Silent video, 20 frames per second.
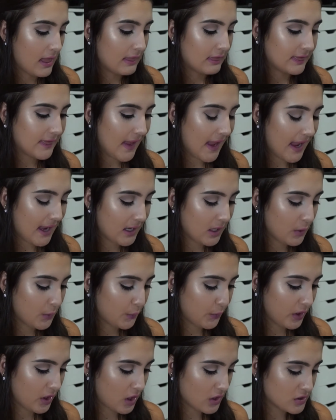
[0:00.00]
Then
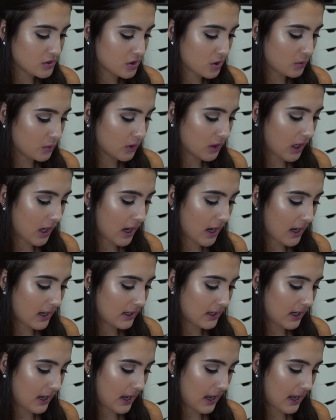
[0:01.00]
we also
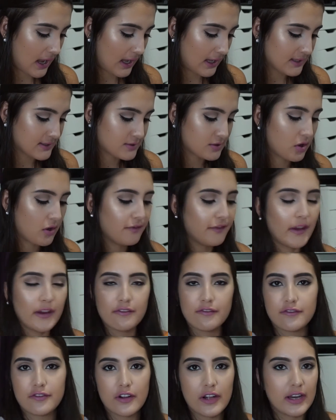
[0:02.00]
got a
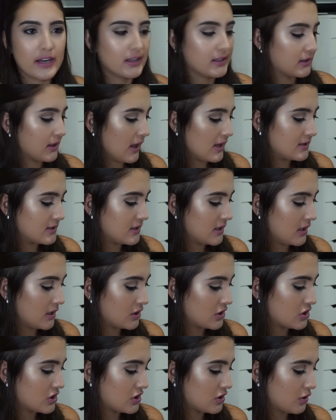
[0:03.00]
sulfate-free
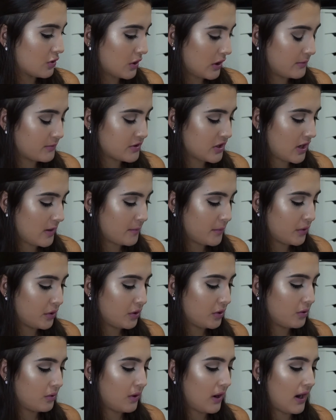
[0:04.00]
cleansing sh cream
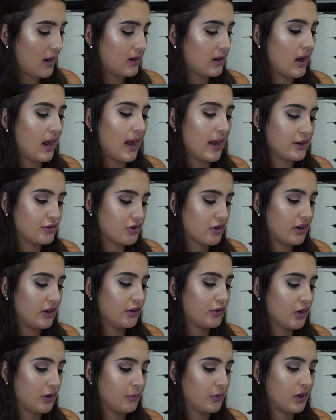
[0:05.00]
shampoo and a
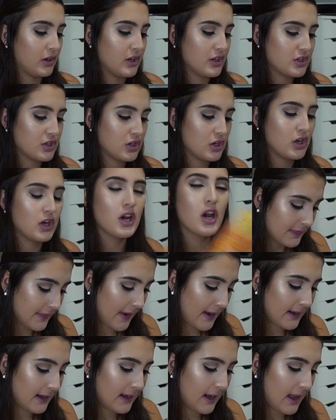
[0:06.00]
hydrating cream conditioner.
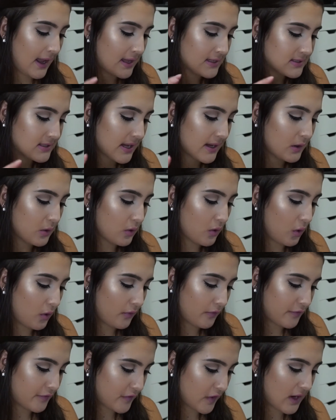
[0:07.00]
Then an
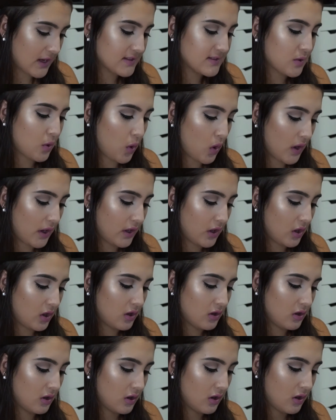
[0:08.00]
anti-frizz
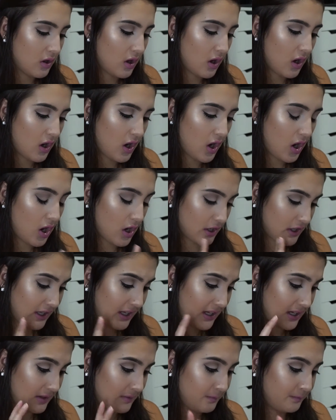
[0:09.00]
oil
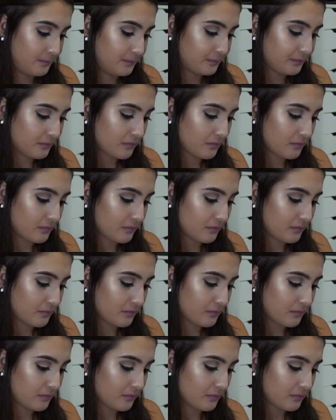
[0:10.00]
argan